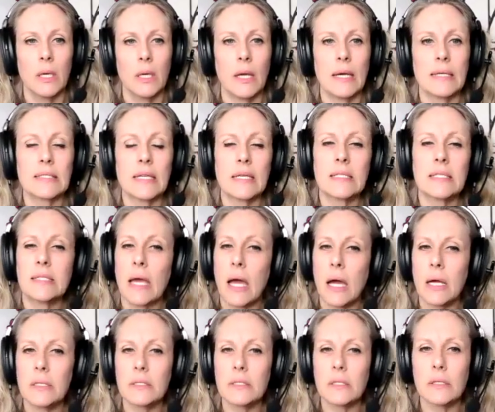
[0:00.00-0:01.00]
As I
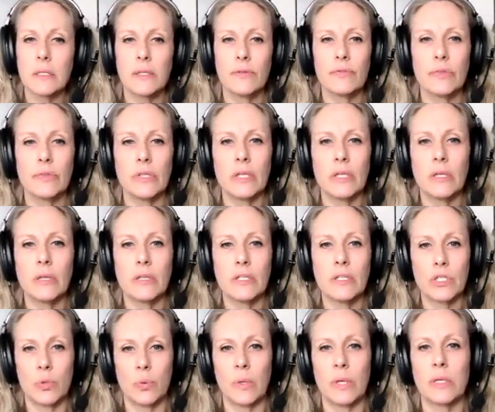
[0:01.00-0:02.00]
sat delivering the
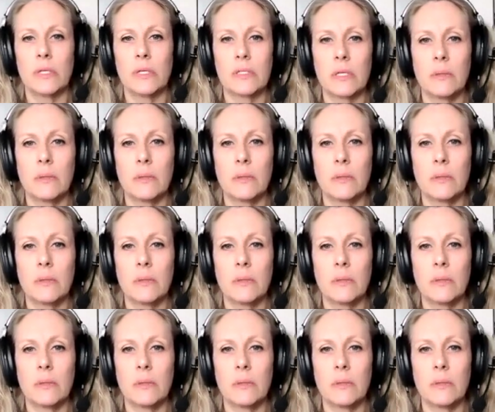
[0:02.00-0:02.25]
twins